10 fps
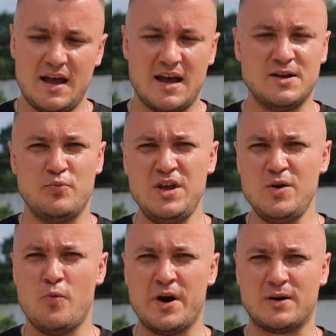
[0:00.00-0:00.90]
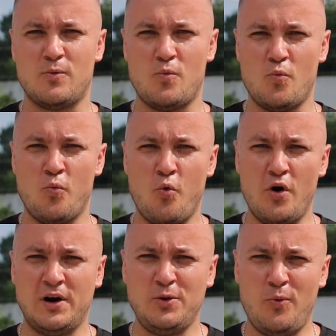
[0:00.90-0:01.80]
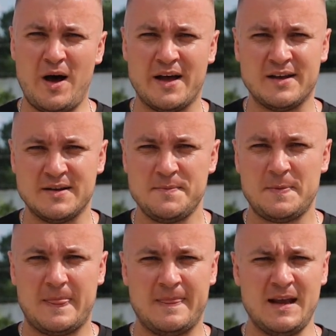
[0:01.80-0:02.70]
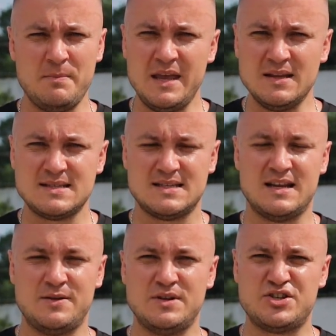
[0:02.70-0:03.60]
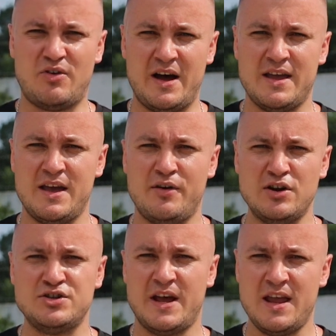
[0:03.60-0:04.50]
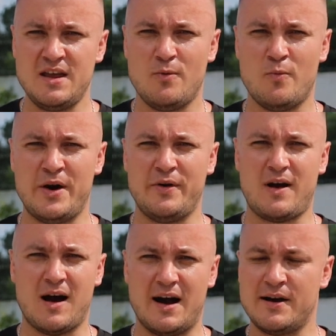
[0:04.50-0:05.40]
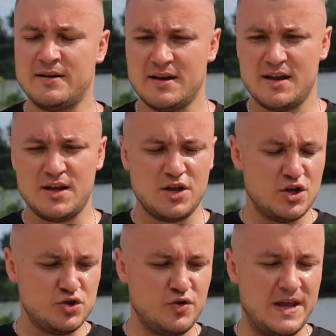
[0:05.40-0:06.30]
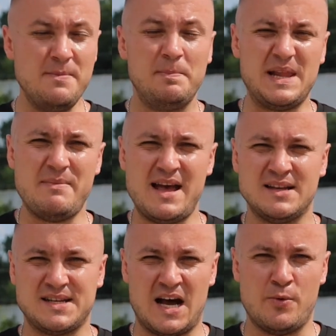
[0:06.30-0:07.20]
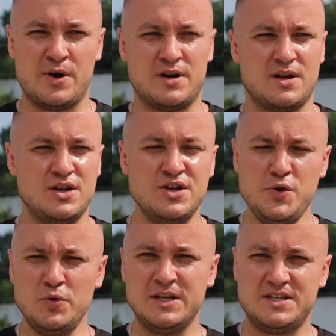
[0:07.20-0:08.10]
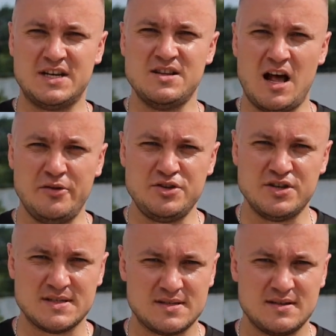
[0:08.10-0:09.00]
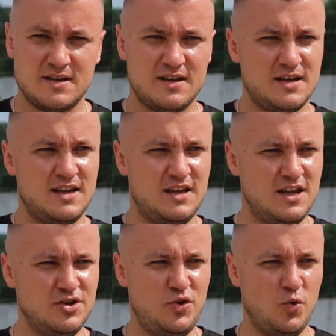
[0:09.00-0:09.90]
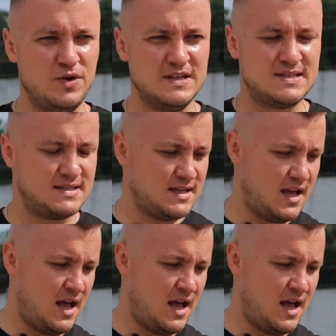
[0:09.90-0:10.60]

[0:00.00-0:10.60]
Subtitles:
and we work worldwide. That means that we try every day very hard to implement our newly technologies into this